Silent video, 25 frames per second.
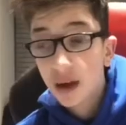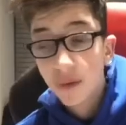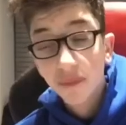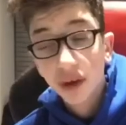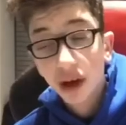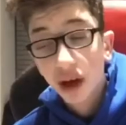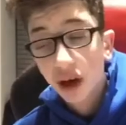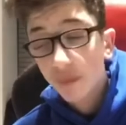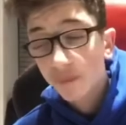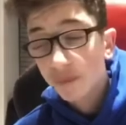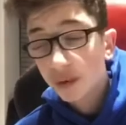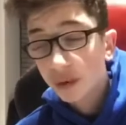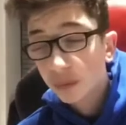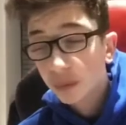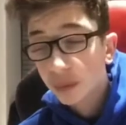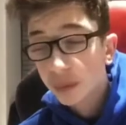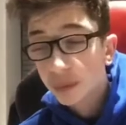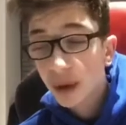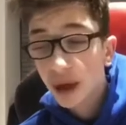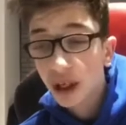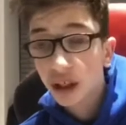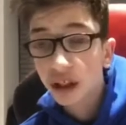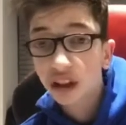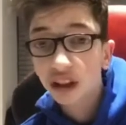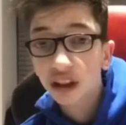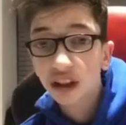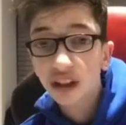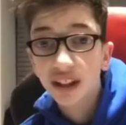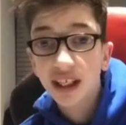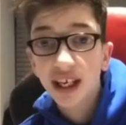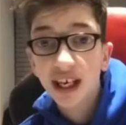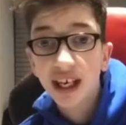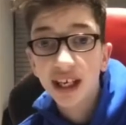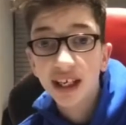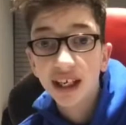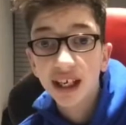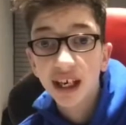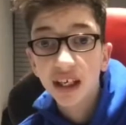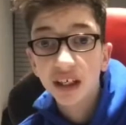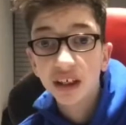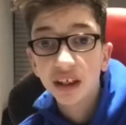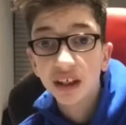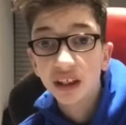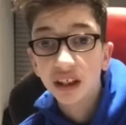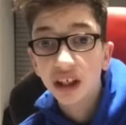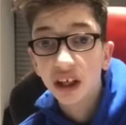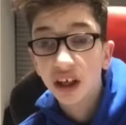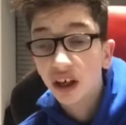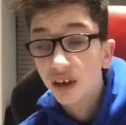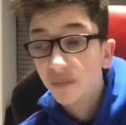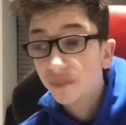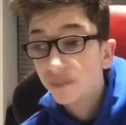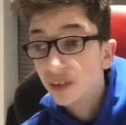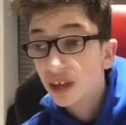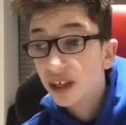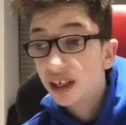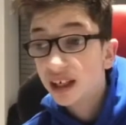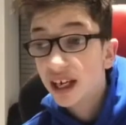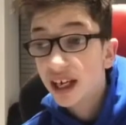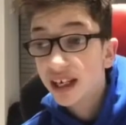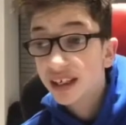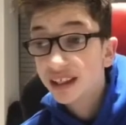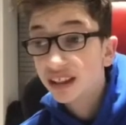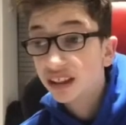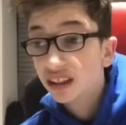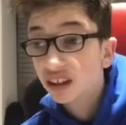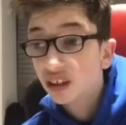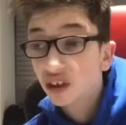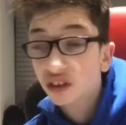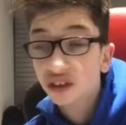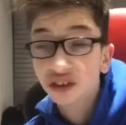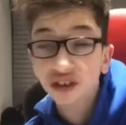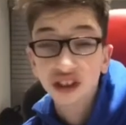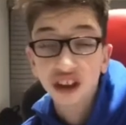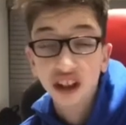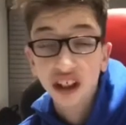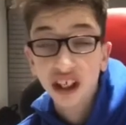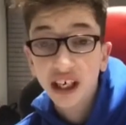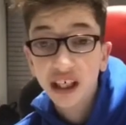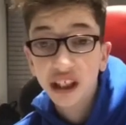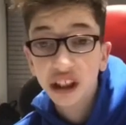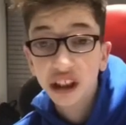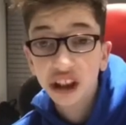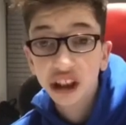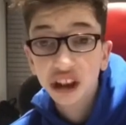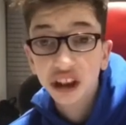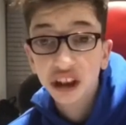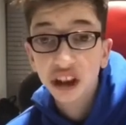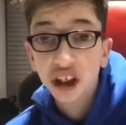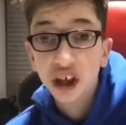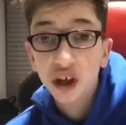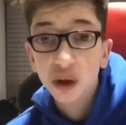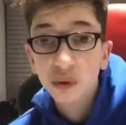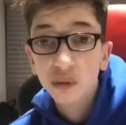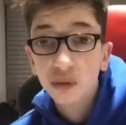mean, we managed to get a late consolation goal.